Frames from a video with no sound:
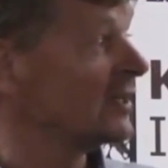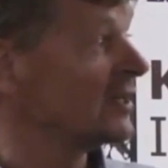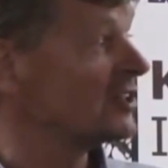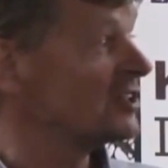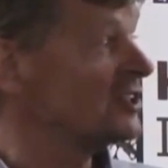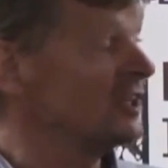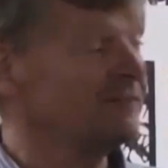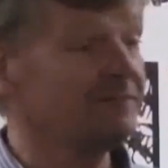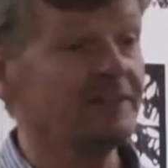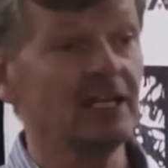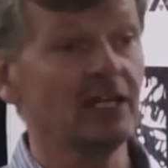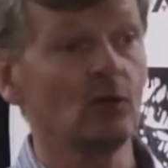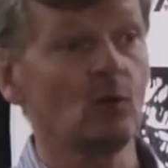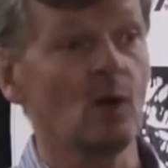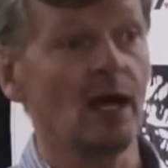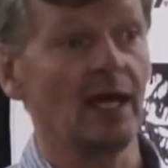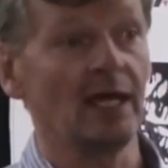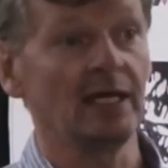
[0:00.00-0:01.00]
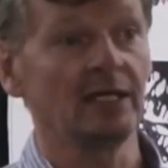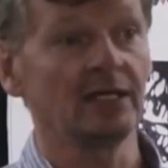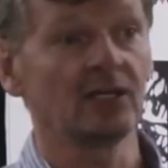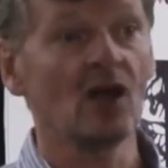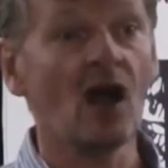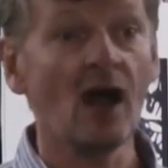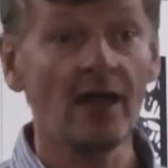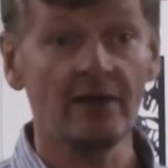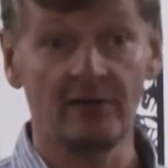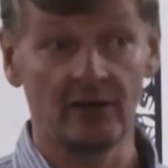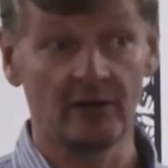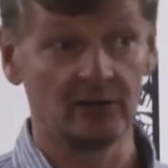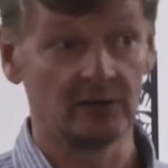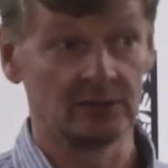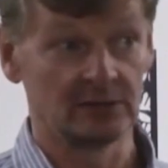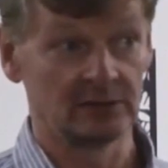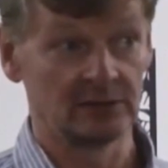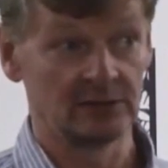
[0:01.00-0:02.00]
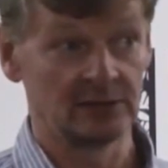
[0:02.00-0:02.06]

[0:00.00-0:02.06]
the shifting away, and Cairo,